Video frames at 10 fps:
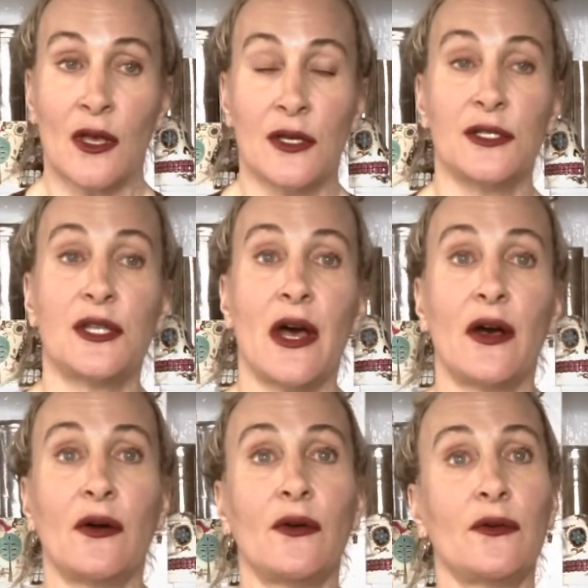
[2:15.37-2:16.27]

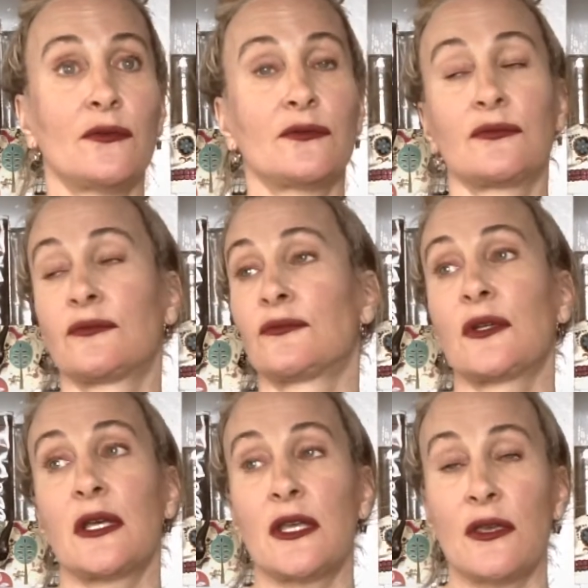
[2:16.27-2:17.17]
So
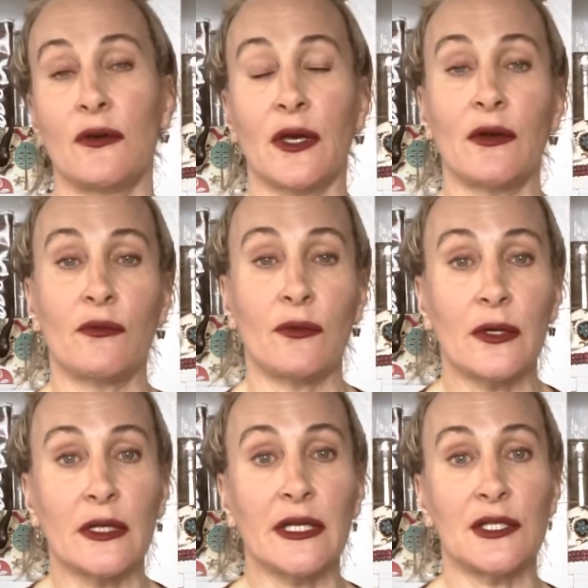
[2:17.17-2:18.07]
you can
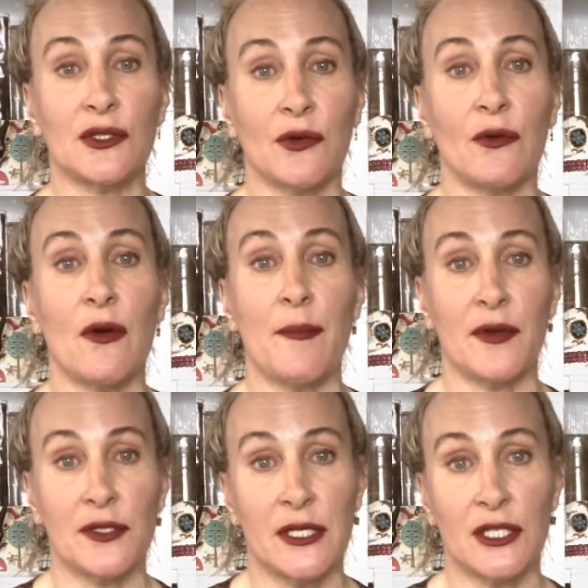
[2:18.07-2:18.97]
really screw up
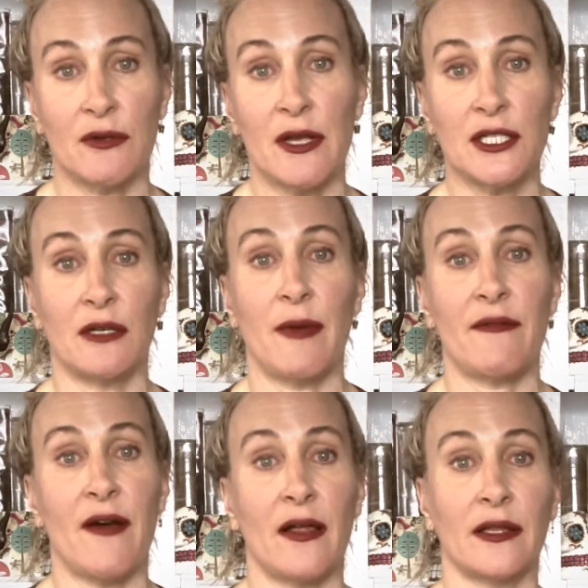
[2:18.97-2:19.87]
your situation by
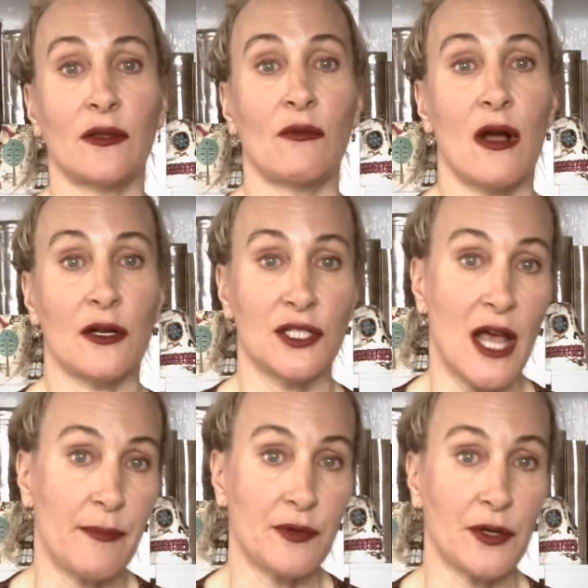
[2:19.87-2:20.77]
filing the wrong
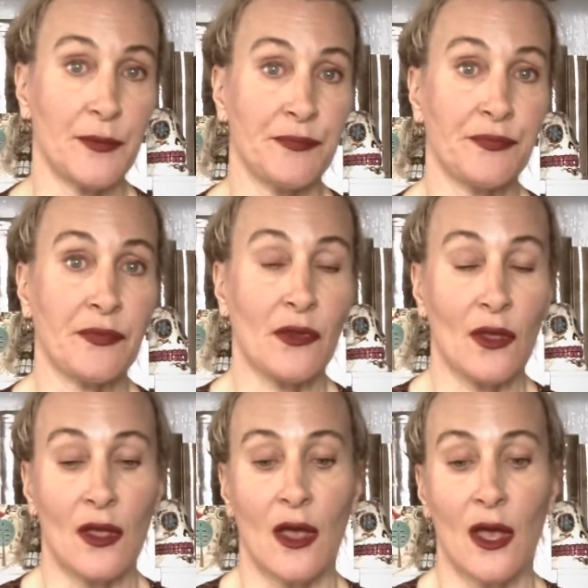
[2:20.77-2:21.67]
chapter.
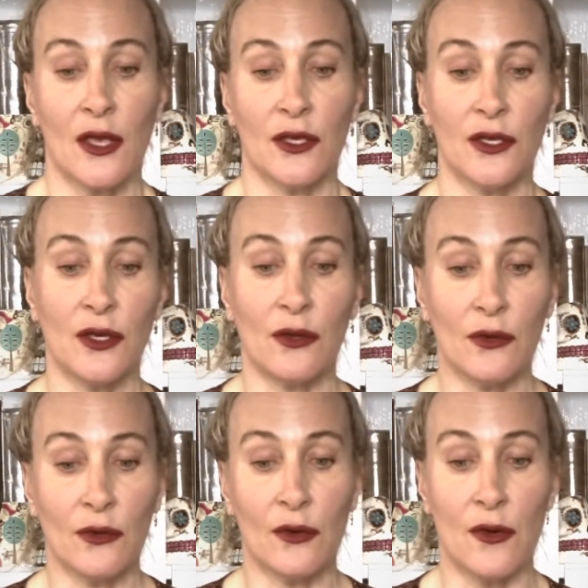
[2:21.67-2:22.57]

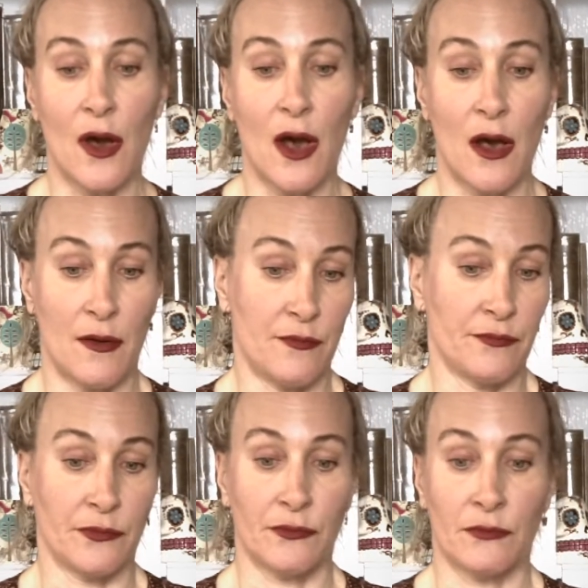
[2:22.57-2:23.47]
You
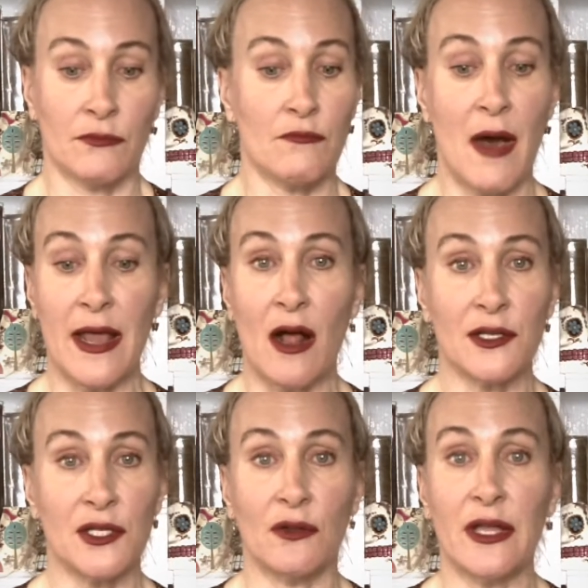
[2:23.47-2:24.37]
might
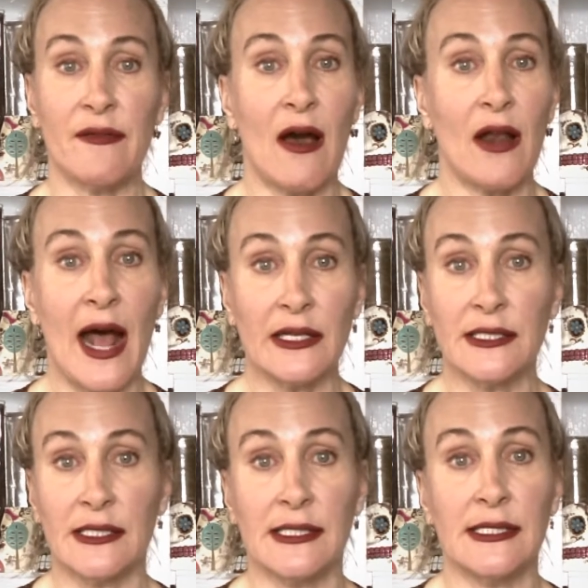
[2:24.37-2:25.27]
also leave out
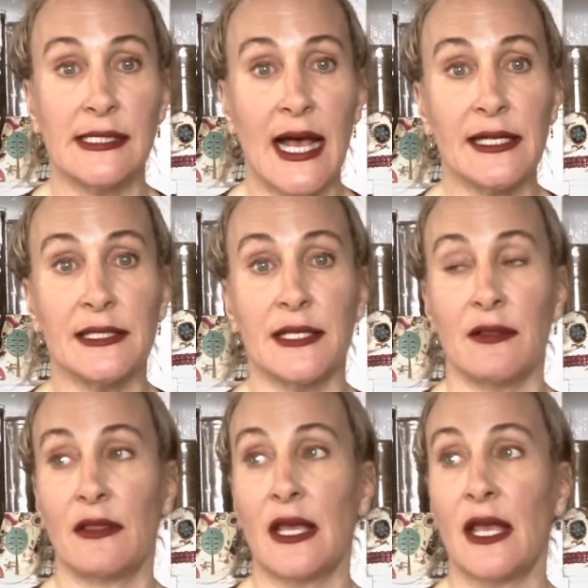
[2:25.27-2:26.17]
assets and debts
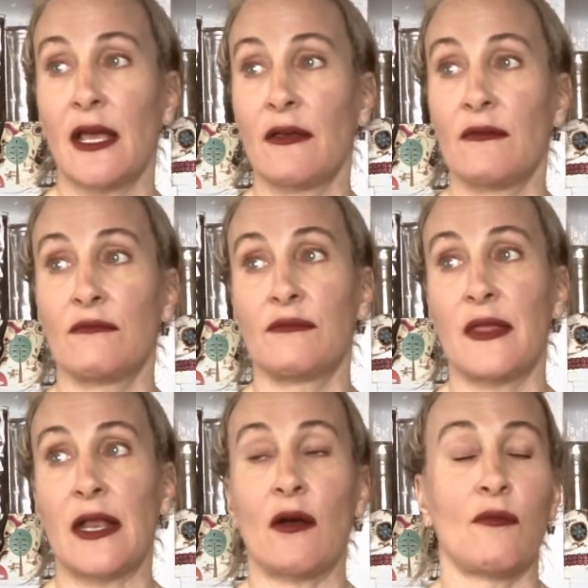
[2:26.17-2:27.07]
thinking
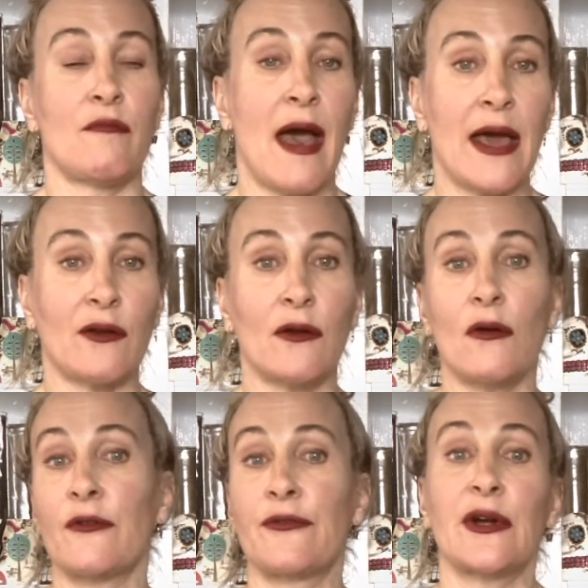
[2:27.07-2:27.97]
they don't matter,
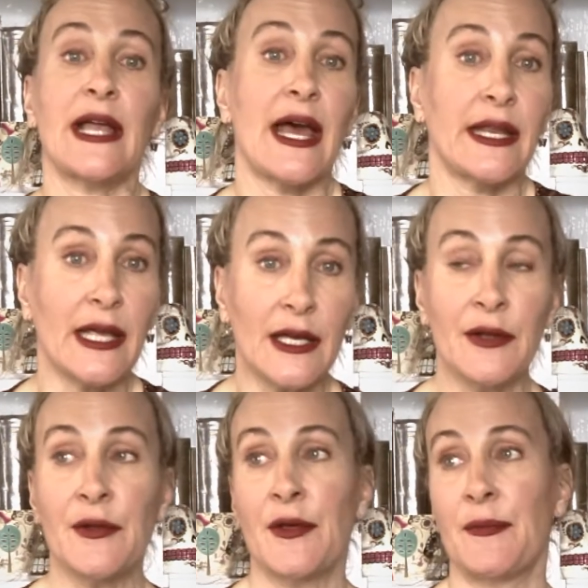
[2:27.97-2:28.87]
or forgetting
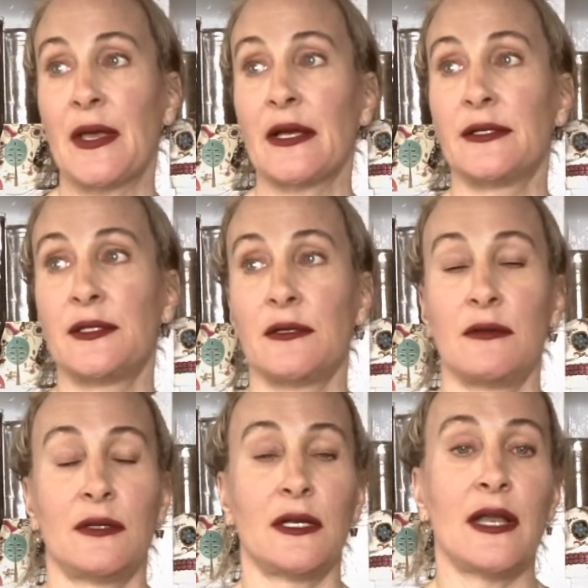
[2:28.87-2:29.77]
because
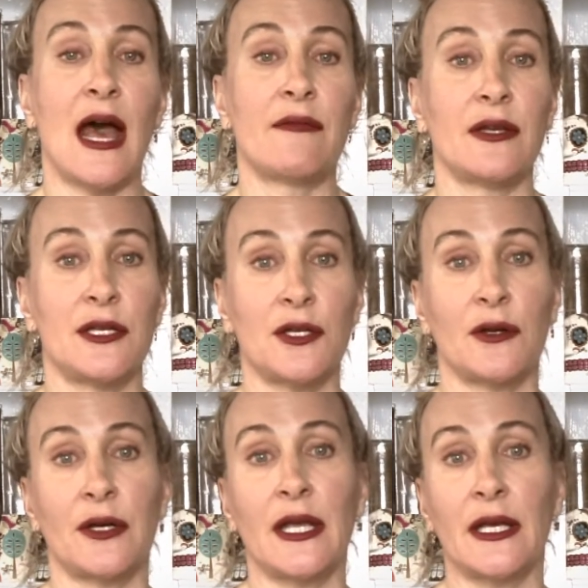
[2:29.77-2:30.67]
you didn't have an
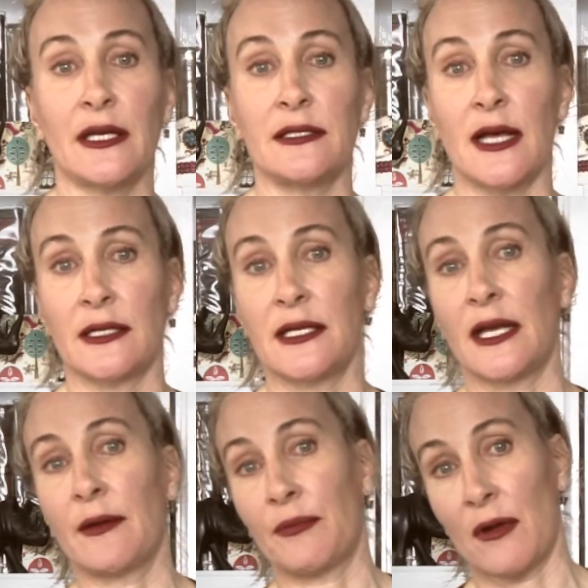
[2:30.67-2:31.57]
attorney
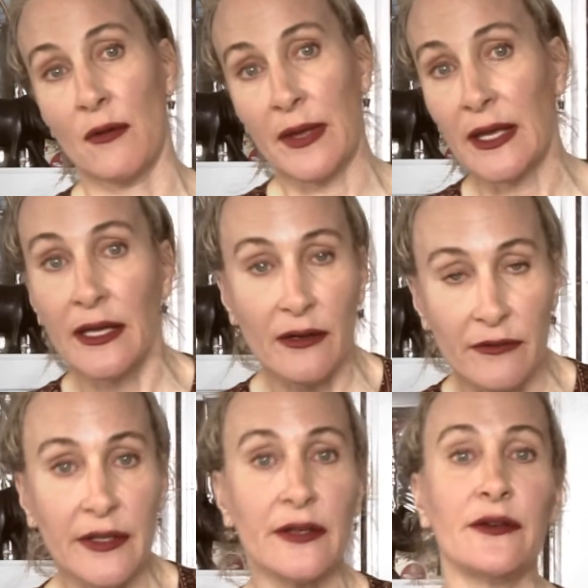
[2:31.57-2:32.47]
conducting a probing
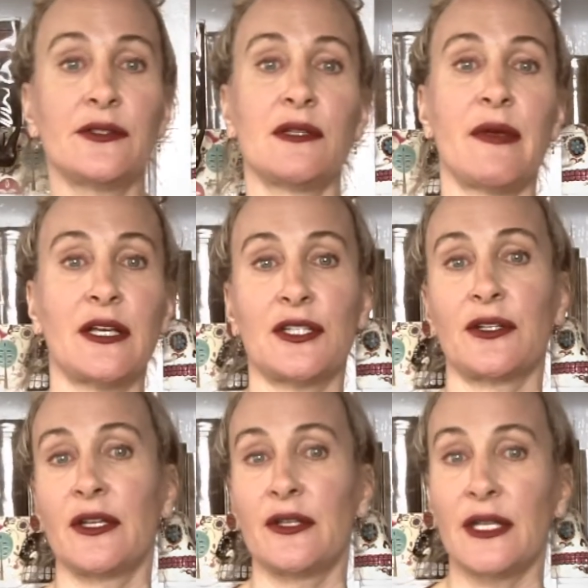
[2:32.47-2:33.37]
interview to make sure
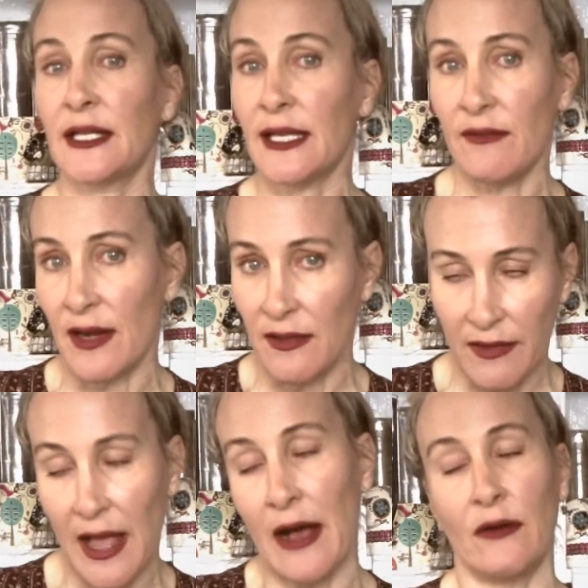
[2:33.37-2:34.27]
you didn't leave
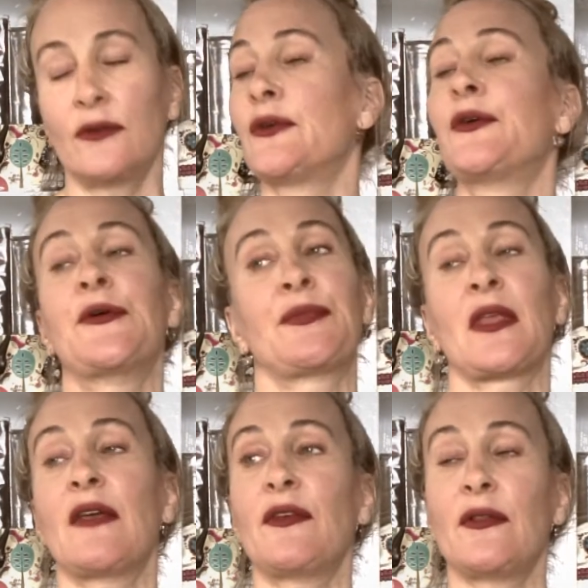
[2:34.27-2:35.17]
anything out.
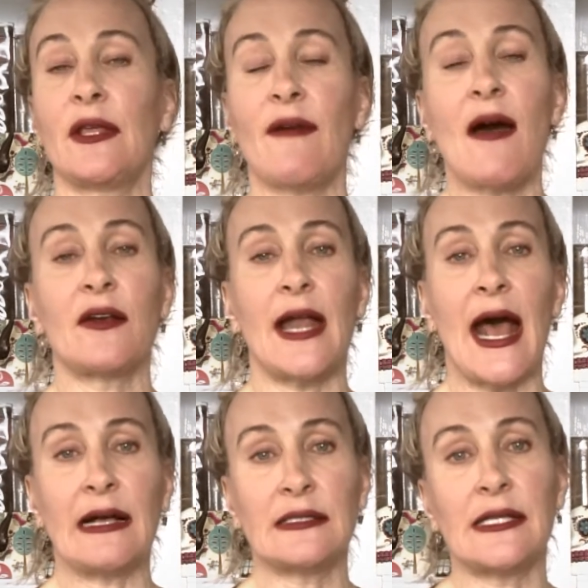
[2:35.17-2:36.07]
If you leave out an
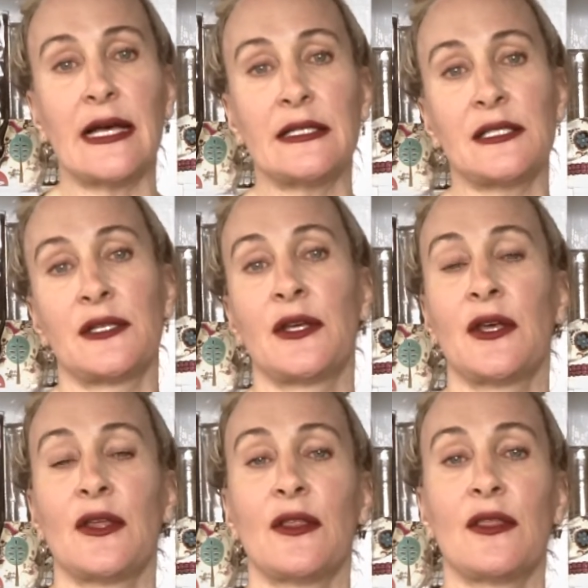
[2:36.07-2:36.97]
asset,
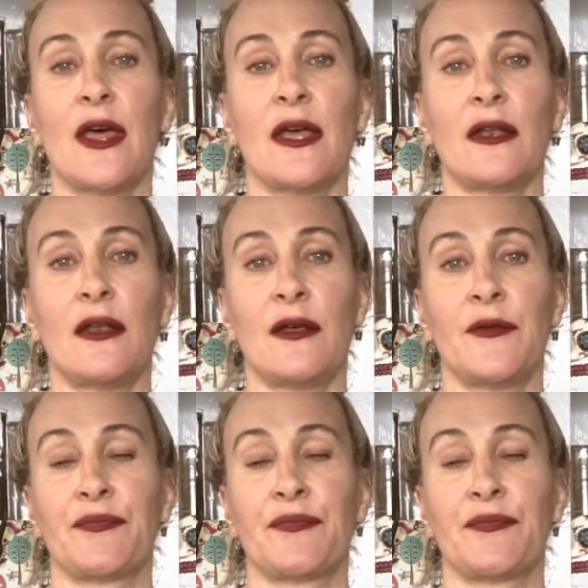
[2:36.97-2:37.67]
then